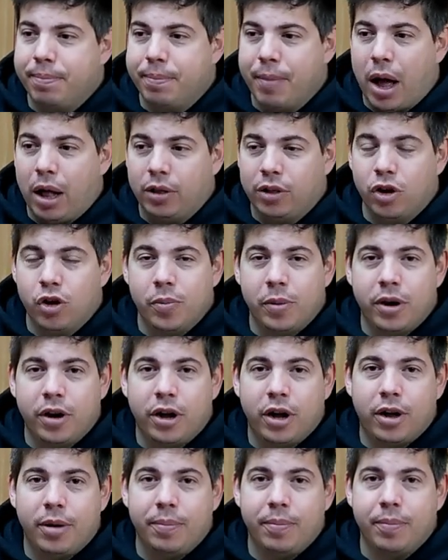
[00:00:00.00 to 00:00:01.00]

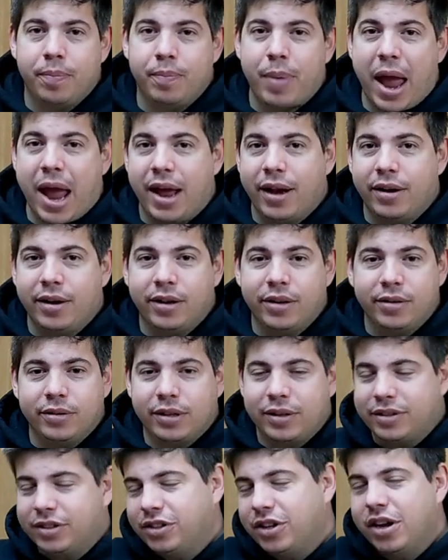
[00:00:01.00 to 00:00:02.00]
aluminum, painted,
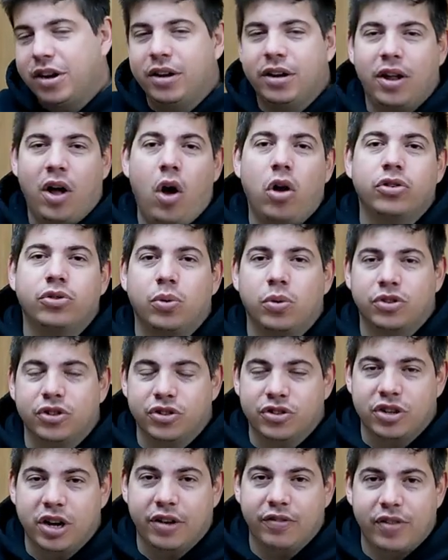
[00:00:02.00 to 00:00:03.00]
all sorts of
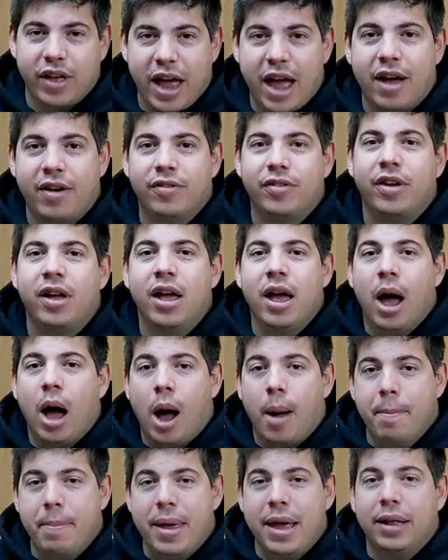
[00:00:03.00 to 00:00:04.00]
stuff. They have a
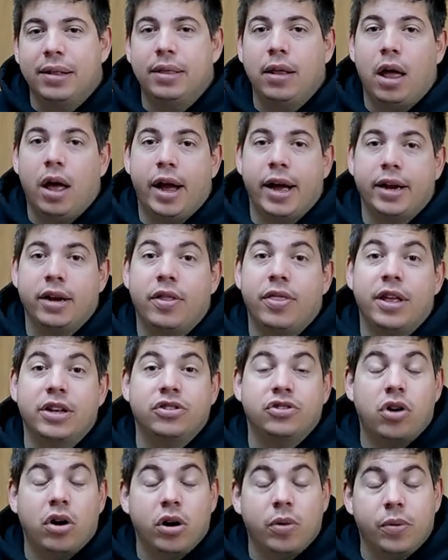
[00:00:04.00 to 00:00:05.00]
big line. They
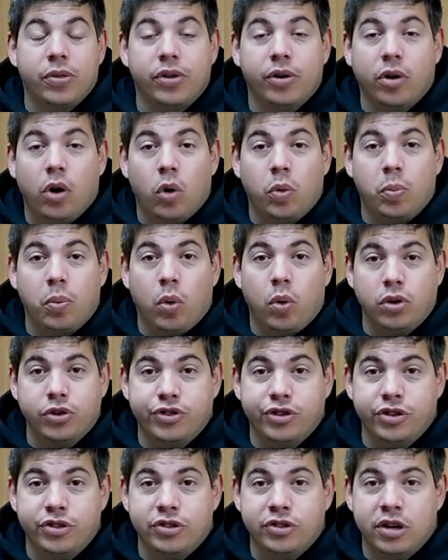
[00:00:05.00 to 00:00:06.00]
started with their own
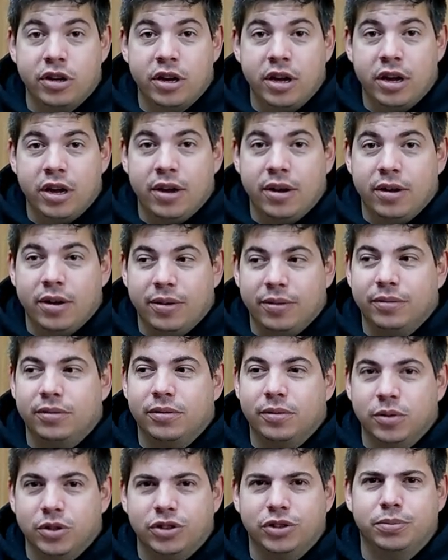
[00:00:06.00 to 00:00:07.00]
Porsches,
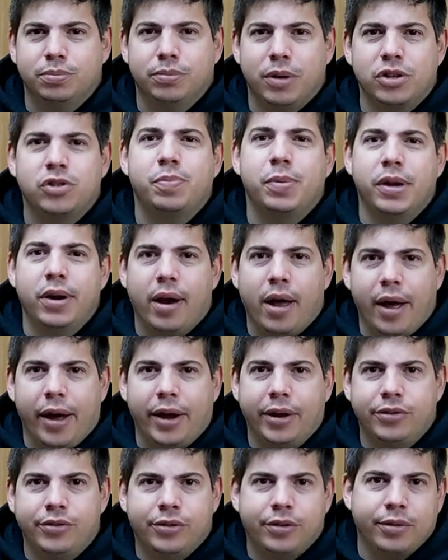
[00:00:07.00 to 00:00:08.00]
which is, must be
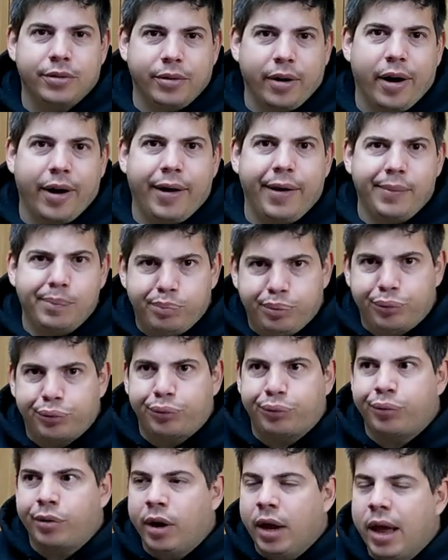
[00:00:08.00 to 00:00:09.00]
nice, right?
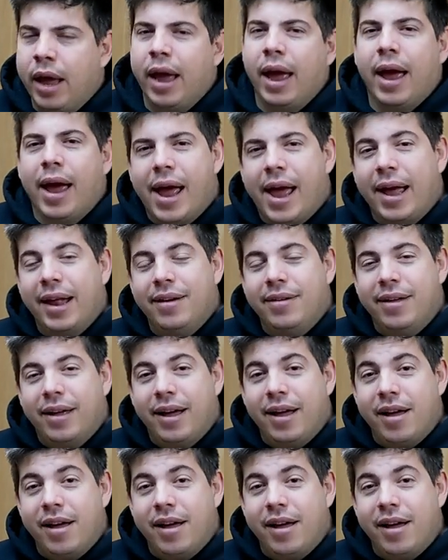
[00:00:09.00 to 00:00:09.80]
And